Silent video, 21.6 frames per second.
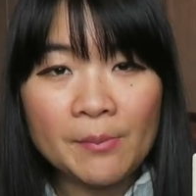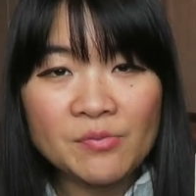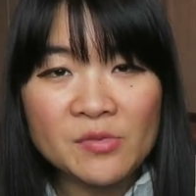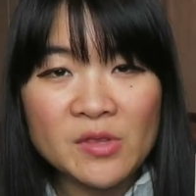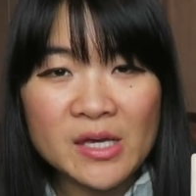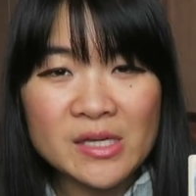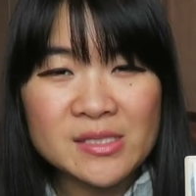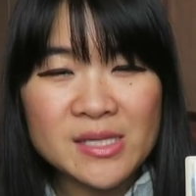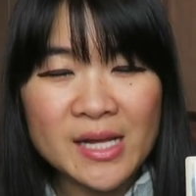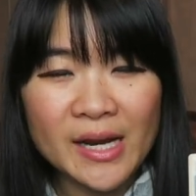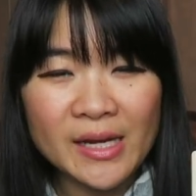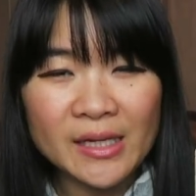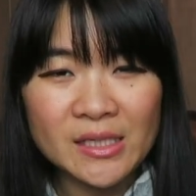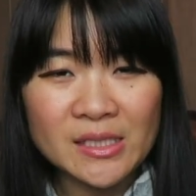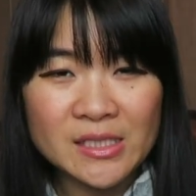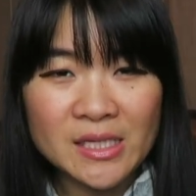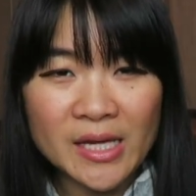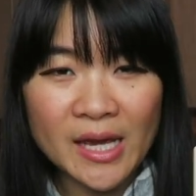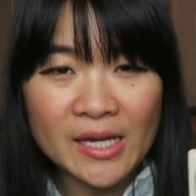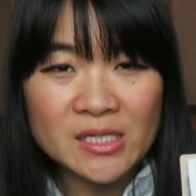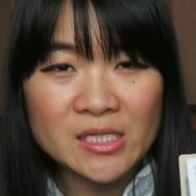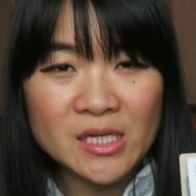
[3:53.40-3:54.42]
things that I need
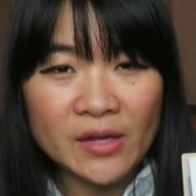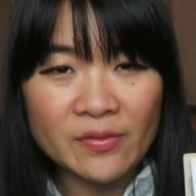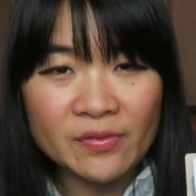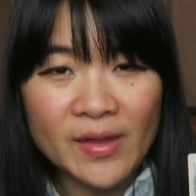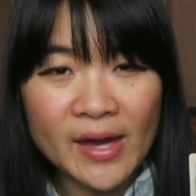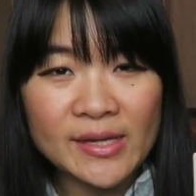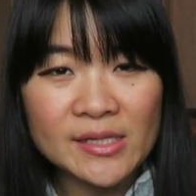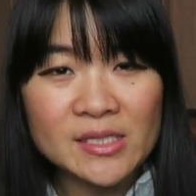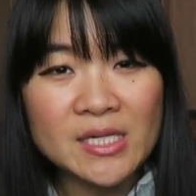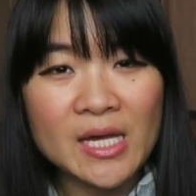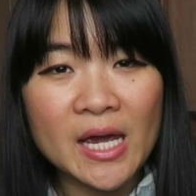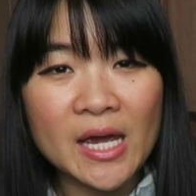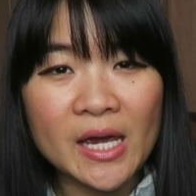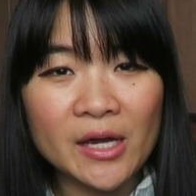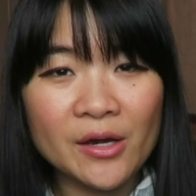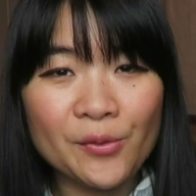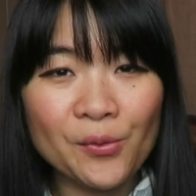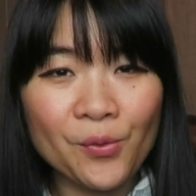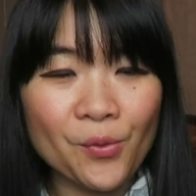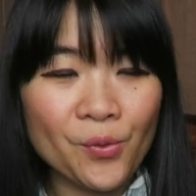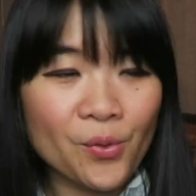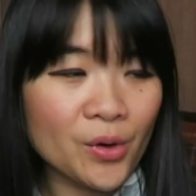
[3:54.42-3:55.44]
to get done that day,
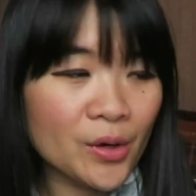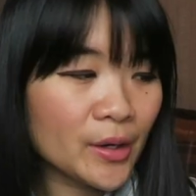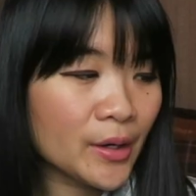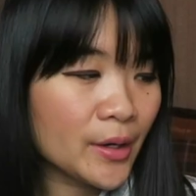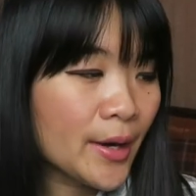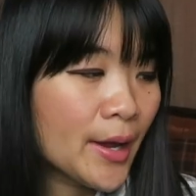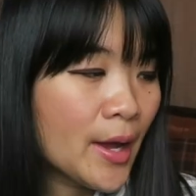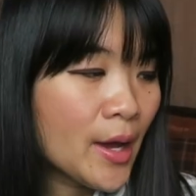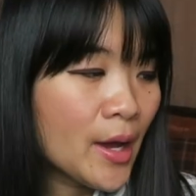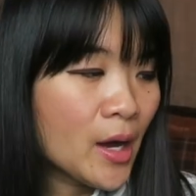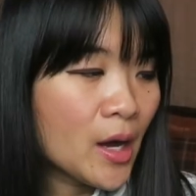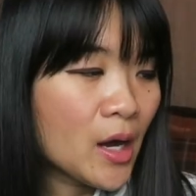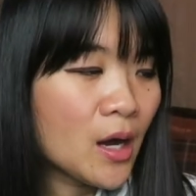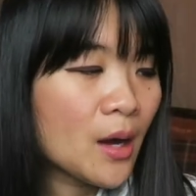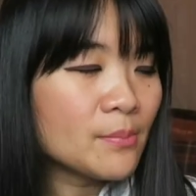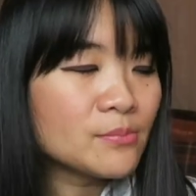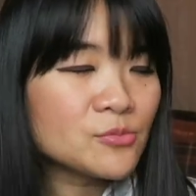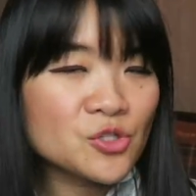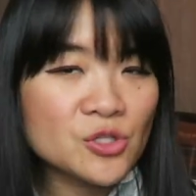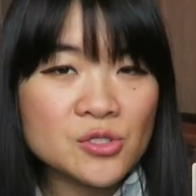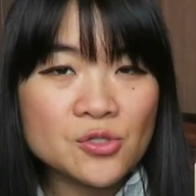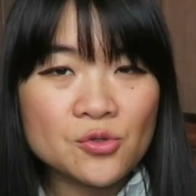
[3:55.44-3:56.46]
or
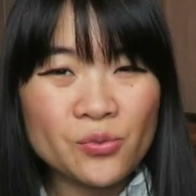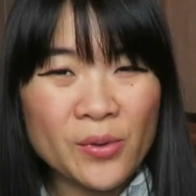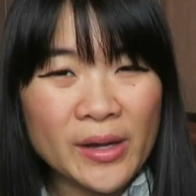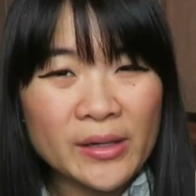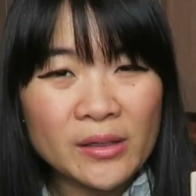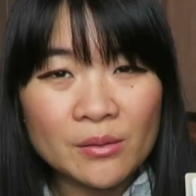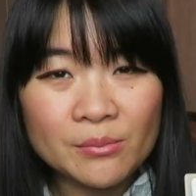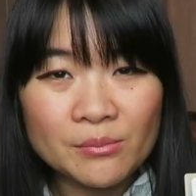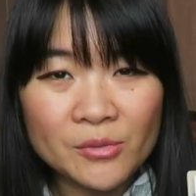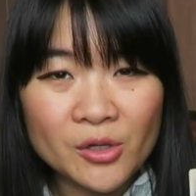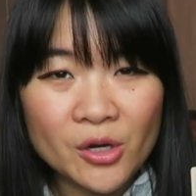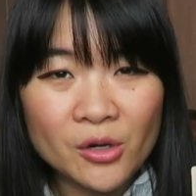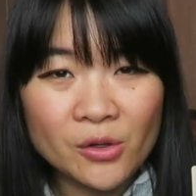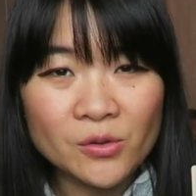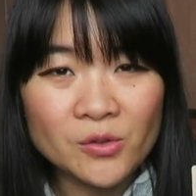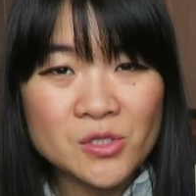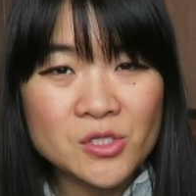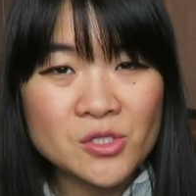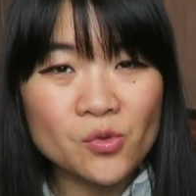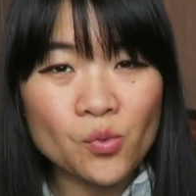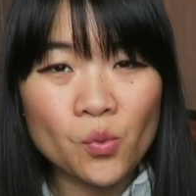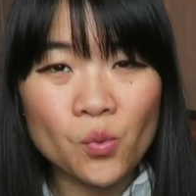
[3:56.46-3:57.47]
just random
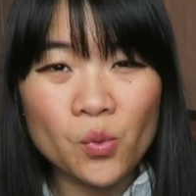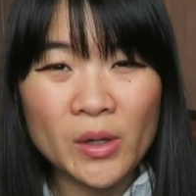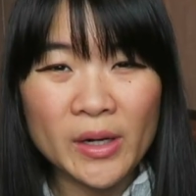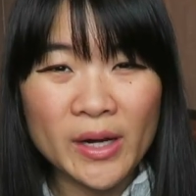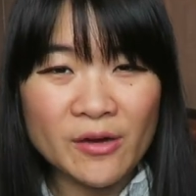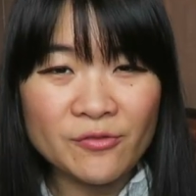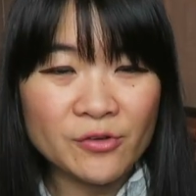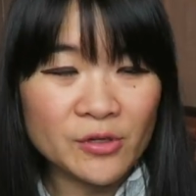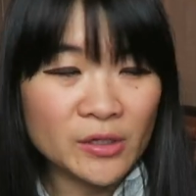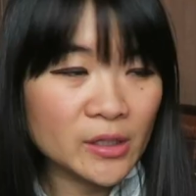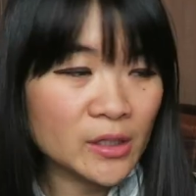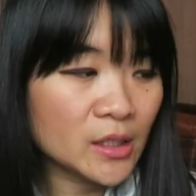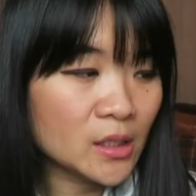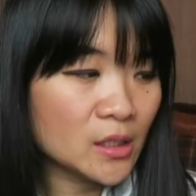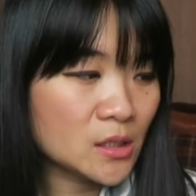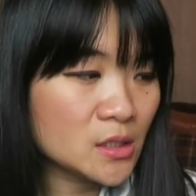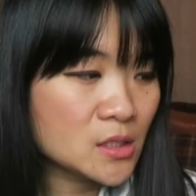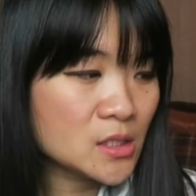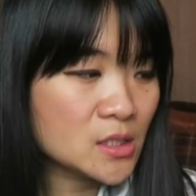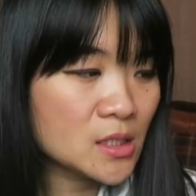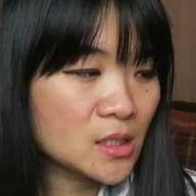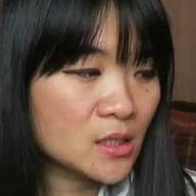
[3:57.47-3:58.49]
notes, whatever it
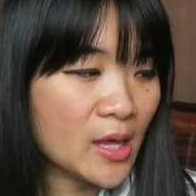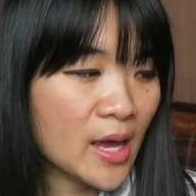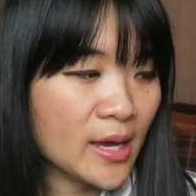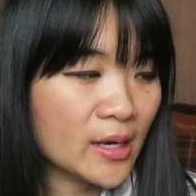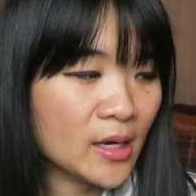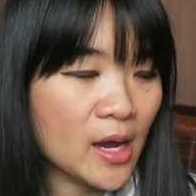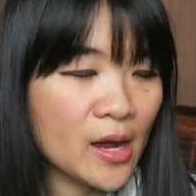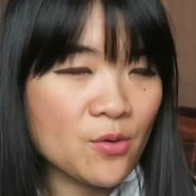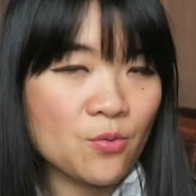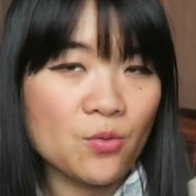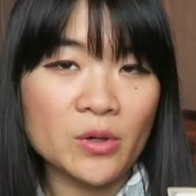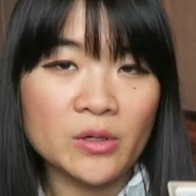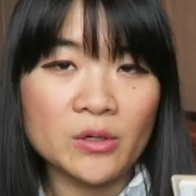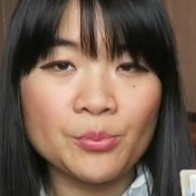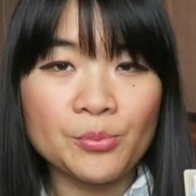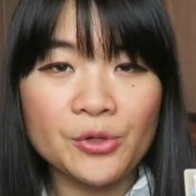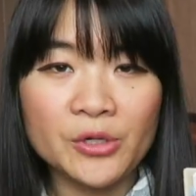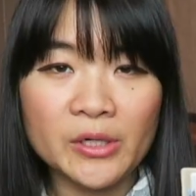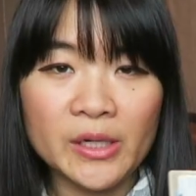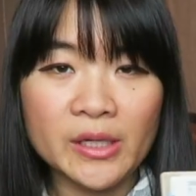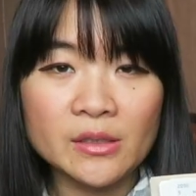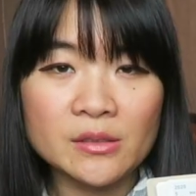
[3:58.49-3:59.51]
is that I want to
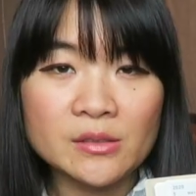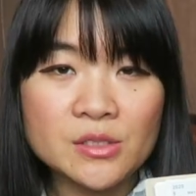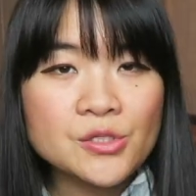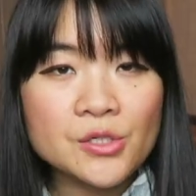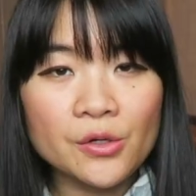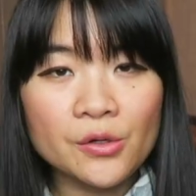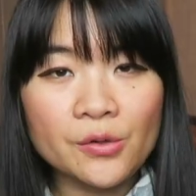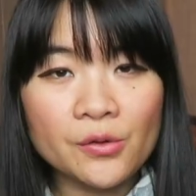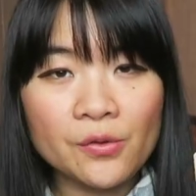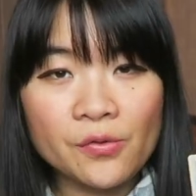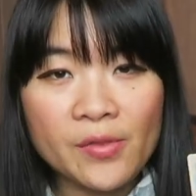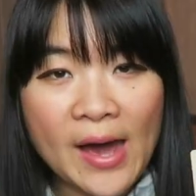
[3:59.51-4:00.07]
put in. So